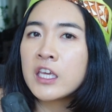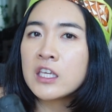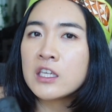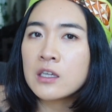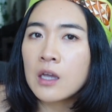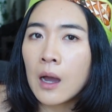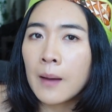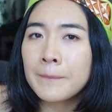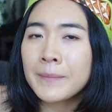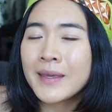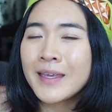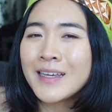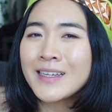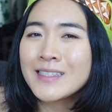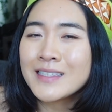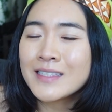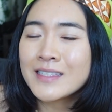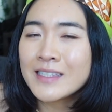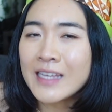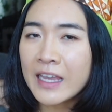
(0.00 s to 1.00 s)
yummy,
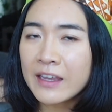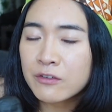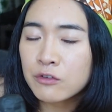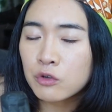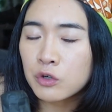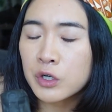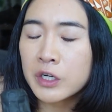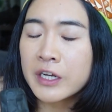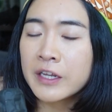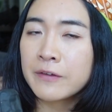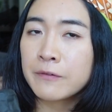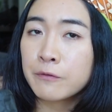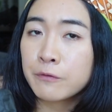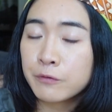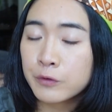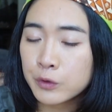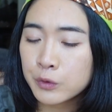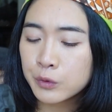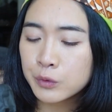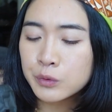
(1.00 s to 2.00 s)
savory
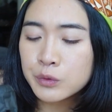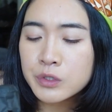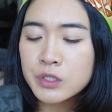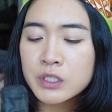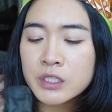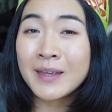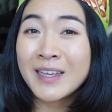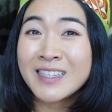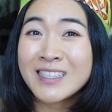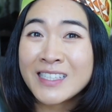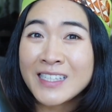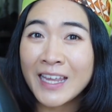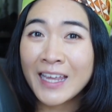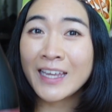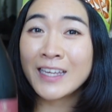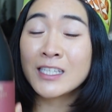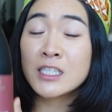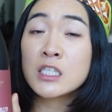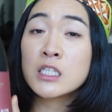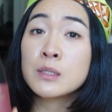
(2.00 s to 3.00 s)
foods. It's
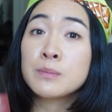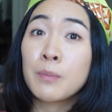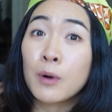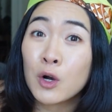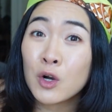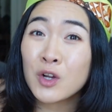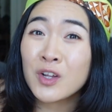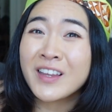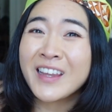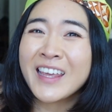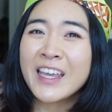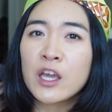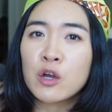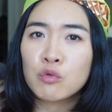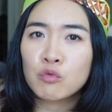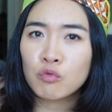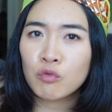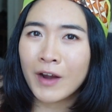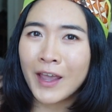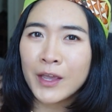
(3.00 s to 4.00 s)
a
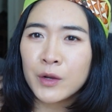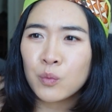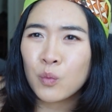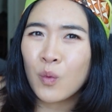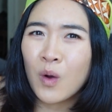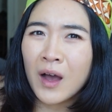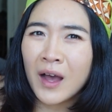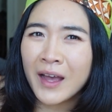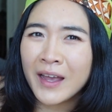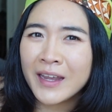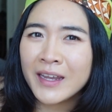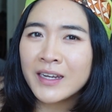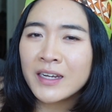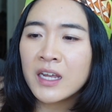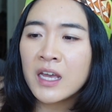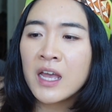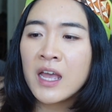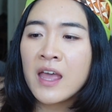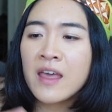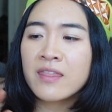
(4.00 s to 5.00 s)
sparkling red wine.
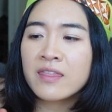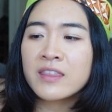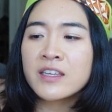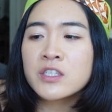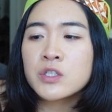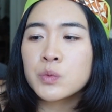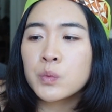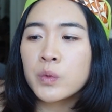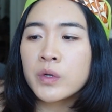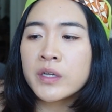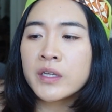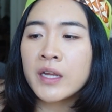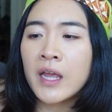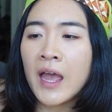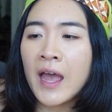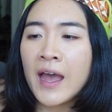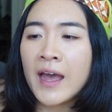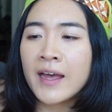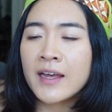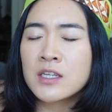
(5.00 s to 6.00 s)
This one
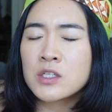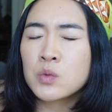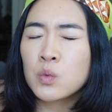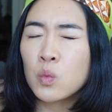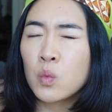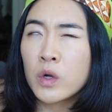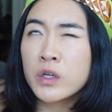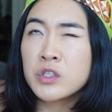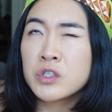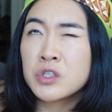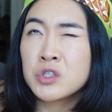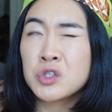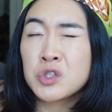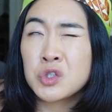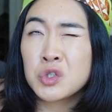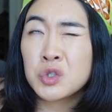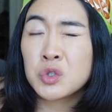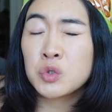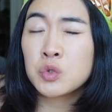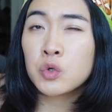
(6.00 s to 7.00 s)
has 1 to
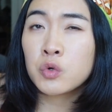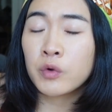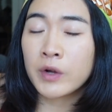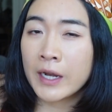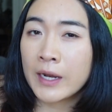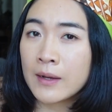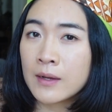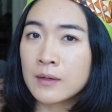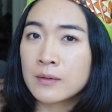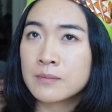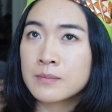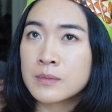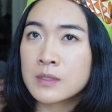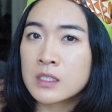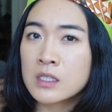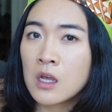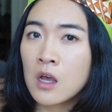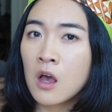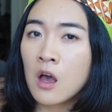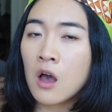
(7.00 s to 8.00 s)
2
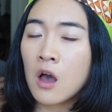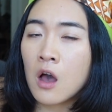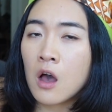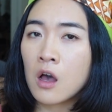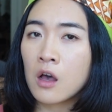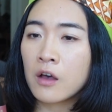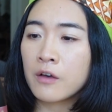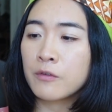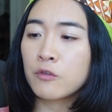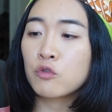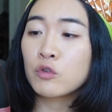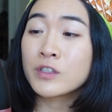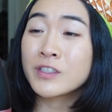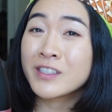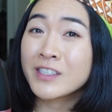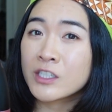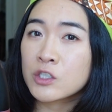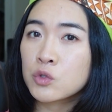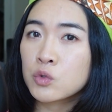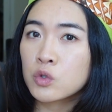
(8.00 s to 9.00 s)
grams of
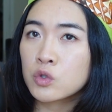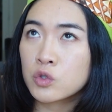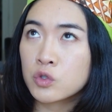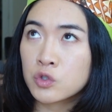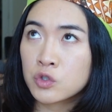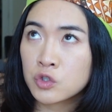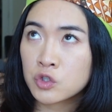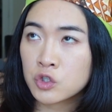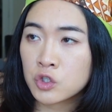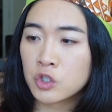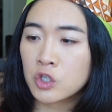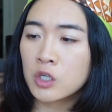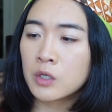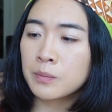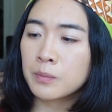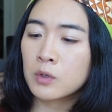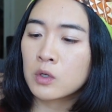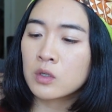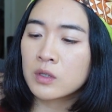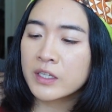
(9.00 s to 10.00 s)
residual sugar
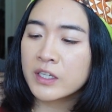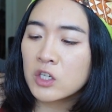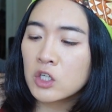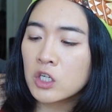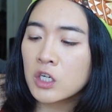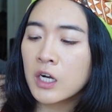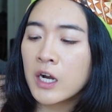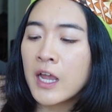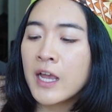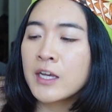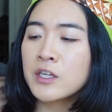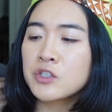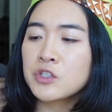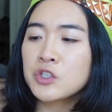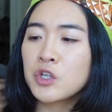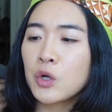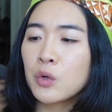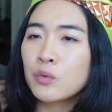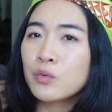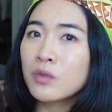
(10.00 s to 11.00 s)
per liter.
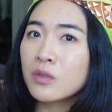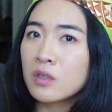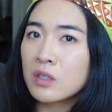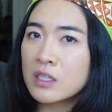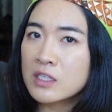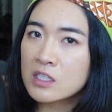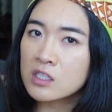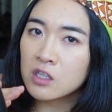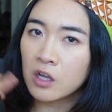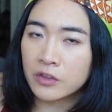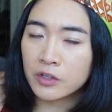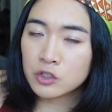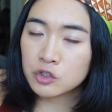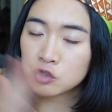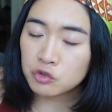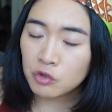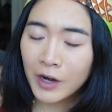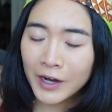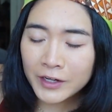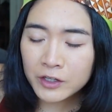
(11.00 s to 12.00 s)
So this is on the
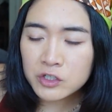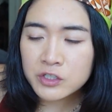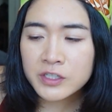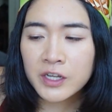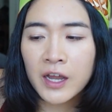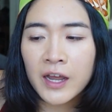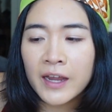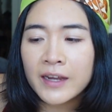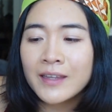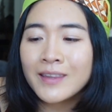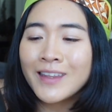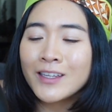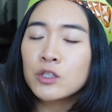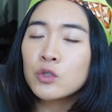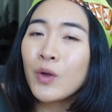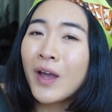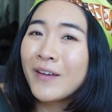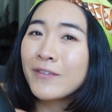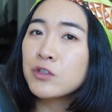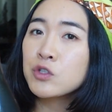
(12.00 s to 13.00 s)
drier side. They do
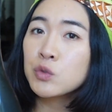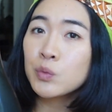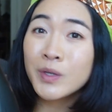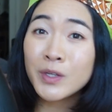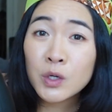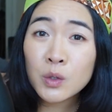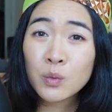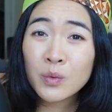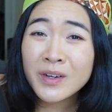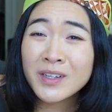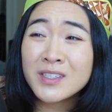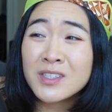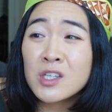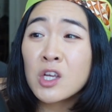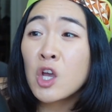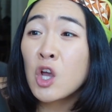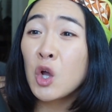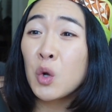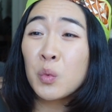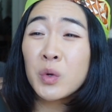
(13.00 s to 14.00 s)
have sweeter ones,
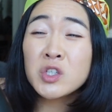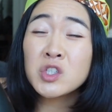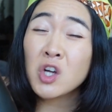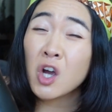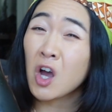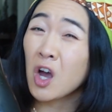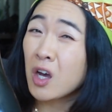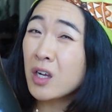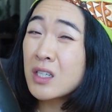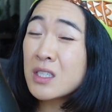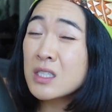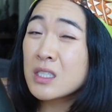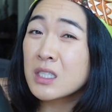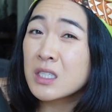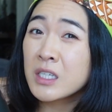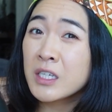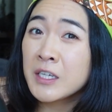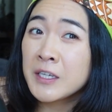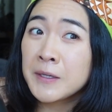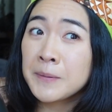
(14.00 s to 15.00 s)
which
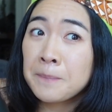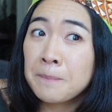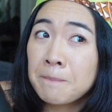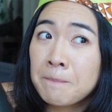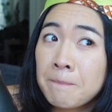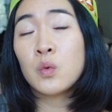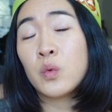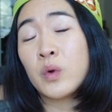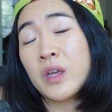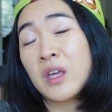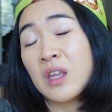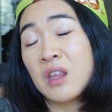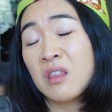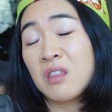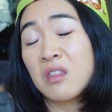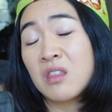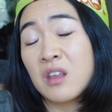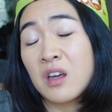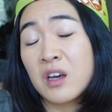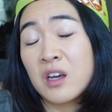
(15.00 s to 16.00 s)
honestly,
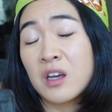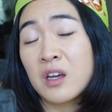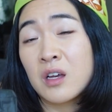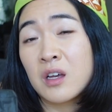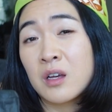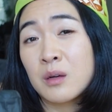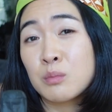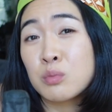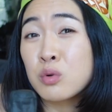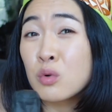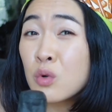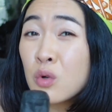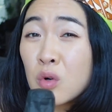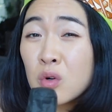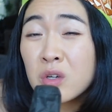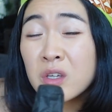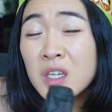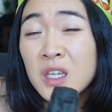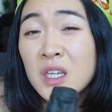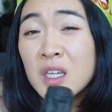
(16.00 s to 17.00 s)
with
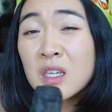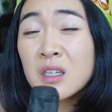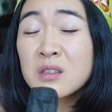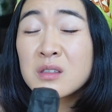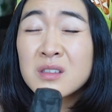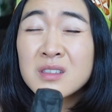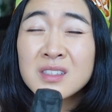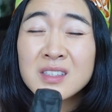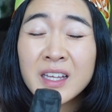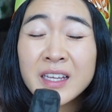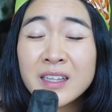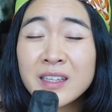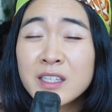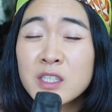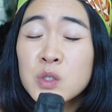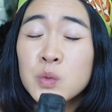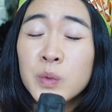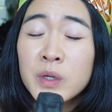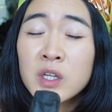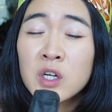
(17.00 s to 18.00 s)
bulgogi, slightly
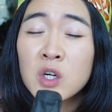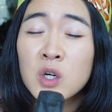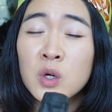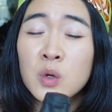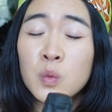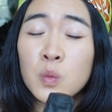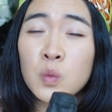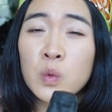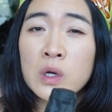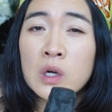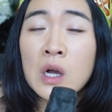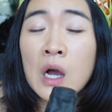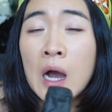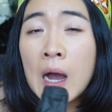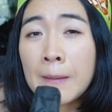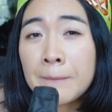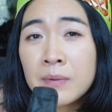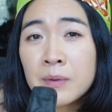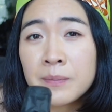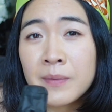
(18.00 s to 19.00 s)
sweeter will
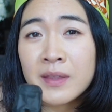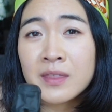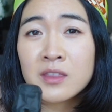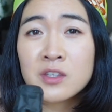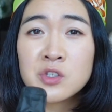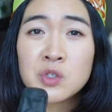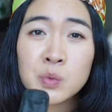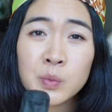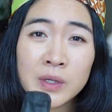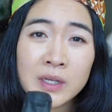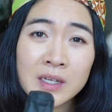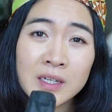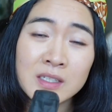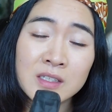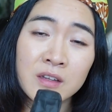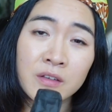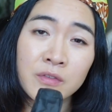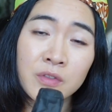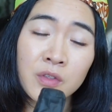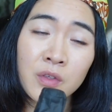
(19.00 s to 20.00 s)
complement the sweetness
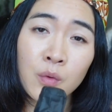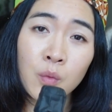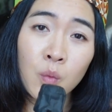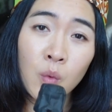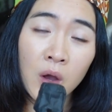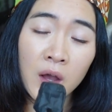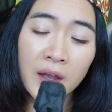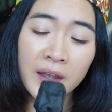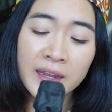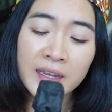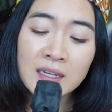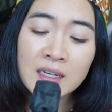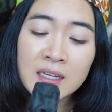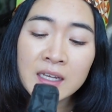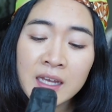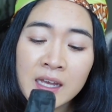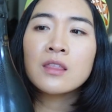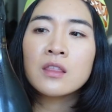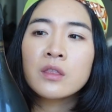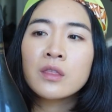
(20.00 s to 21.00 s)
of the wine.
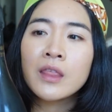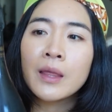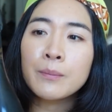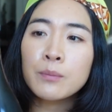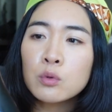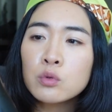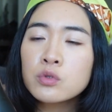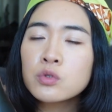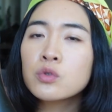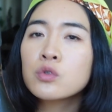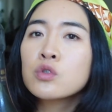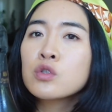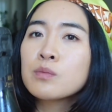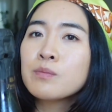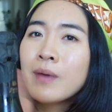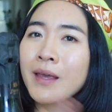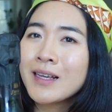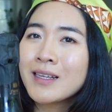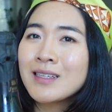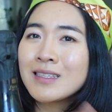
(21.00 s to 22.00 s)
Lambruscos
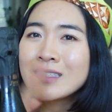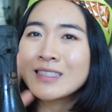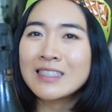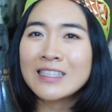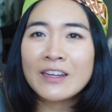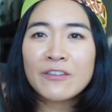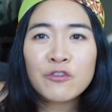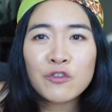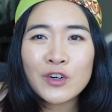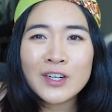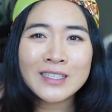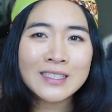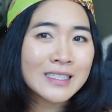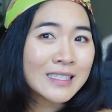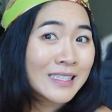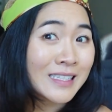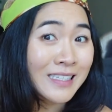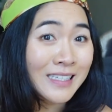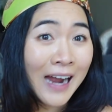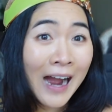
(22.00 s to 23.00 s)
make different
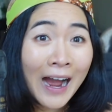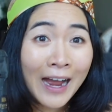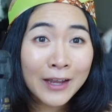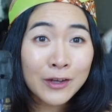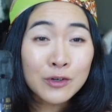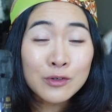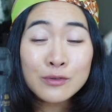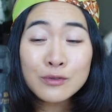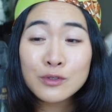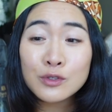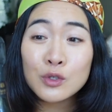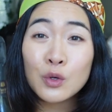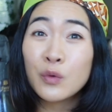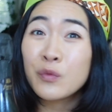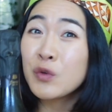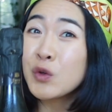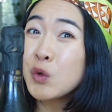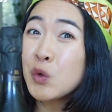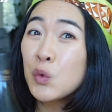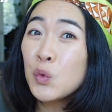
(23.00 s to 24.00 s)
styles. So if
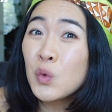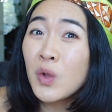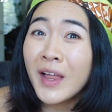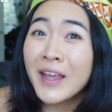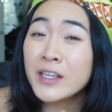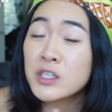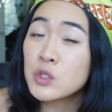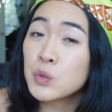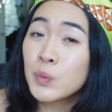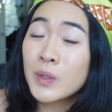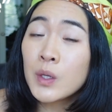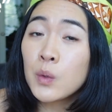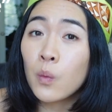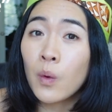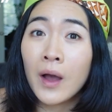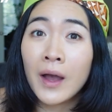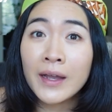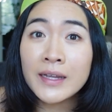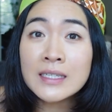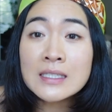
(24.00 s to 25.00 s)
you like sweet
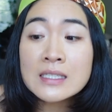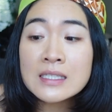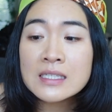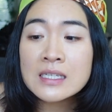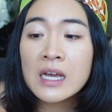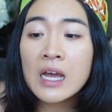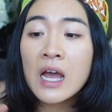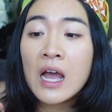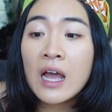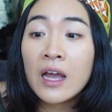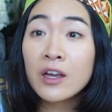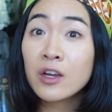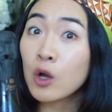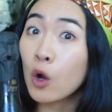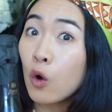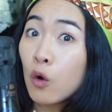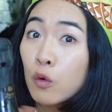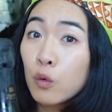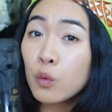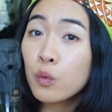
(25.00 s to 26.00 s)
wines,
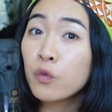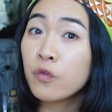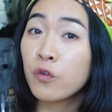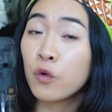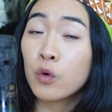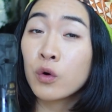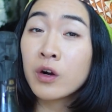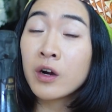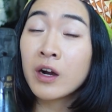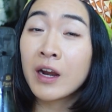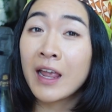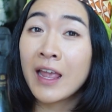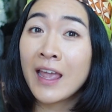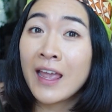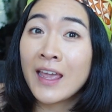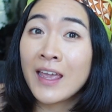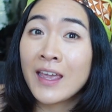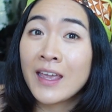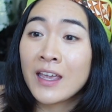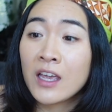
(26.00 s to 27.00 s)
go for
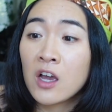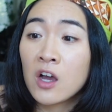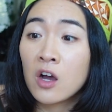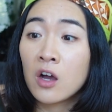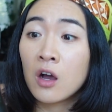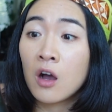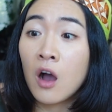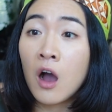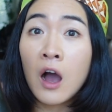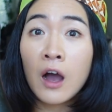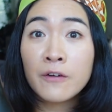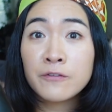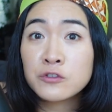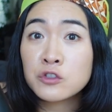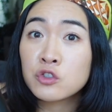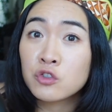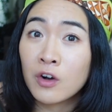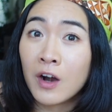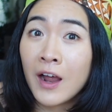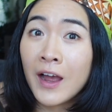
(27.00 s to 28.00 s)
a
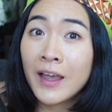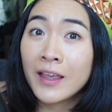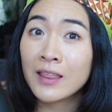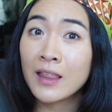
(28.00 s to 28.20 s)
off-dry